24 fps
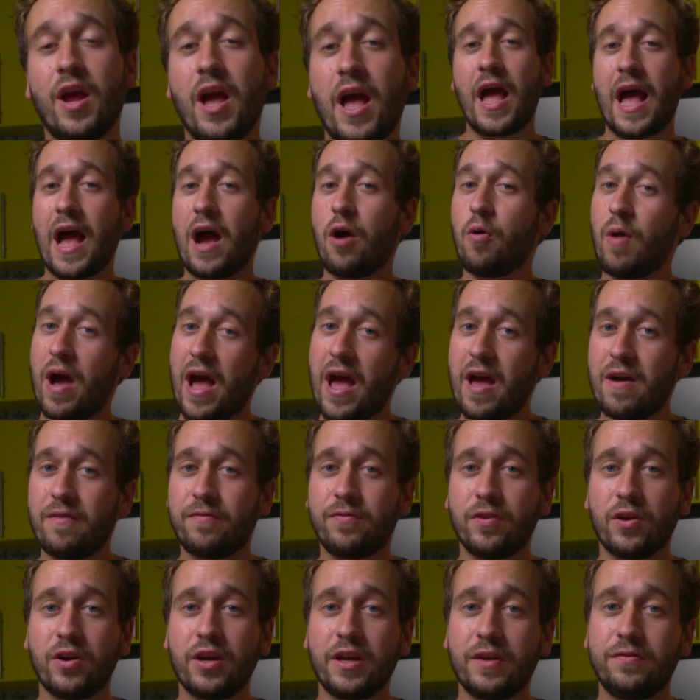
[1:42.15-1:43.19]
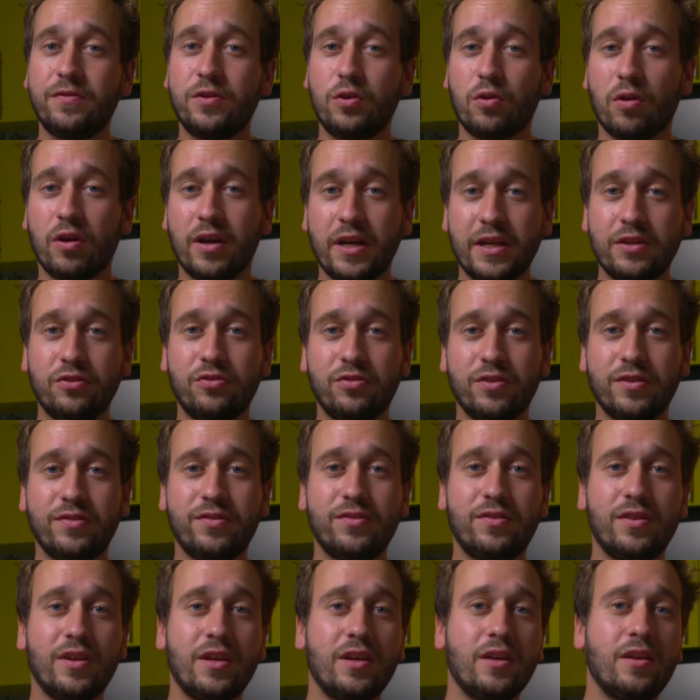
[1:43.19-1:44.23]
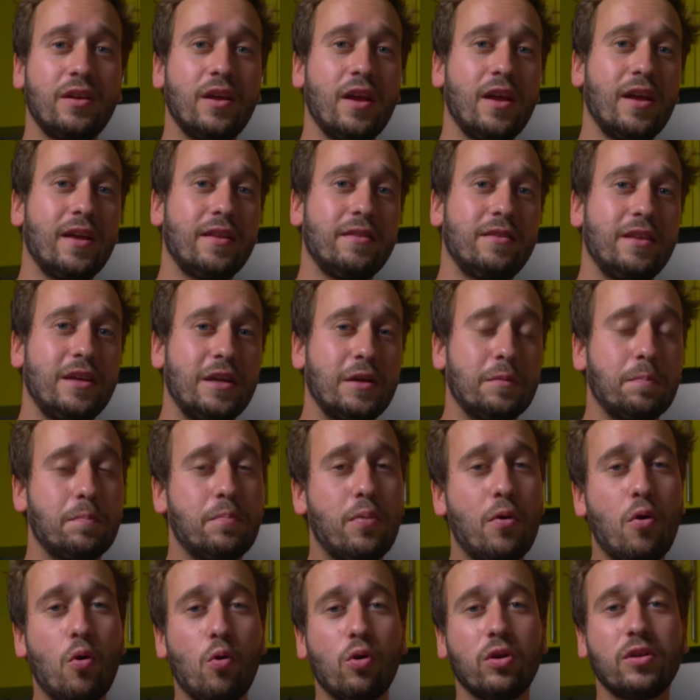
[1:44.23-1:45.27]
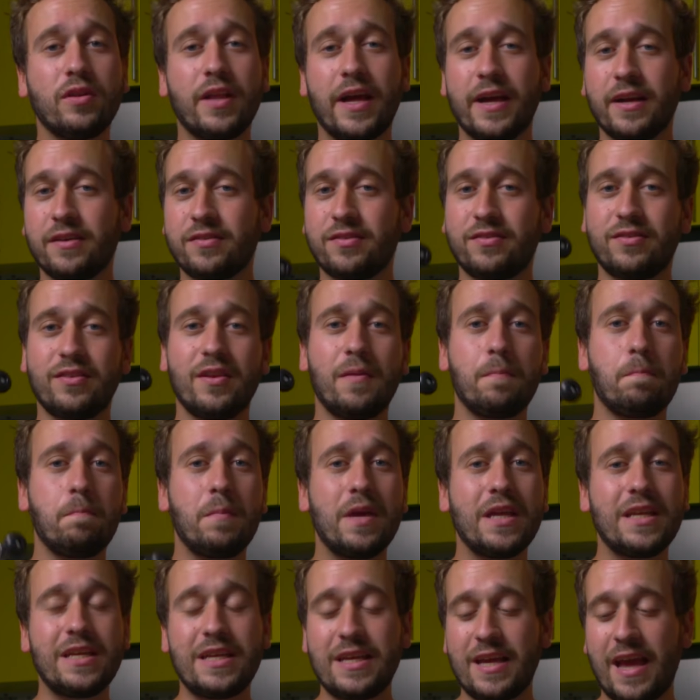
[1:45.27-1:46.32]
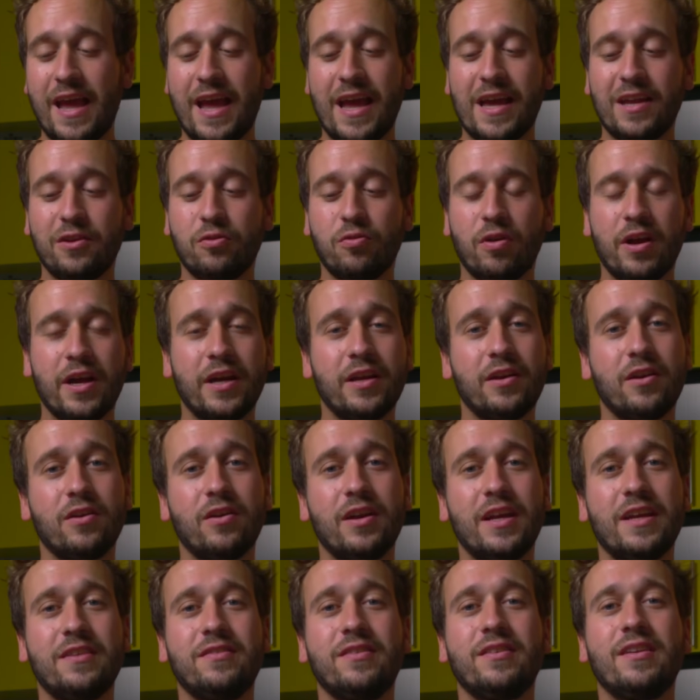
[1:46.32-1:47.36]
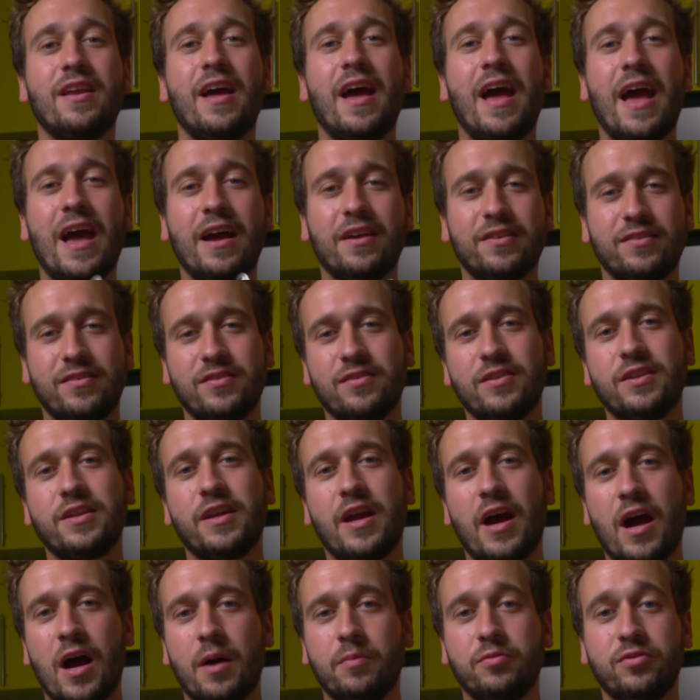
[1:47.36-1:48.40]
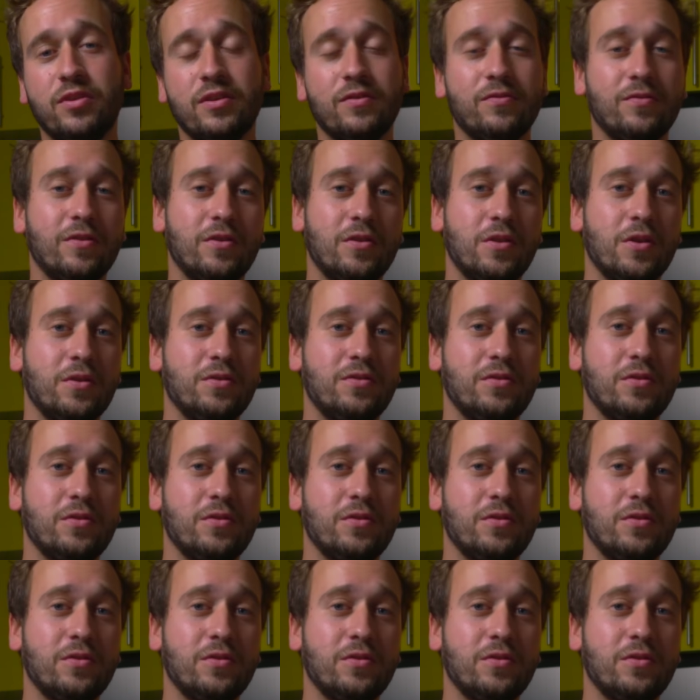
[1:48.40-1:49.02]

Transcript: However, if you are interested, the Porlex mini hand grinder is an excellent option for those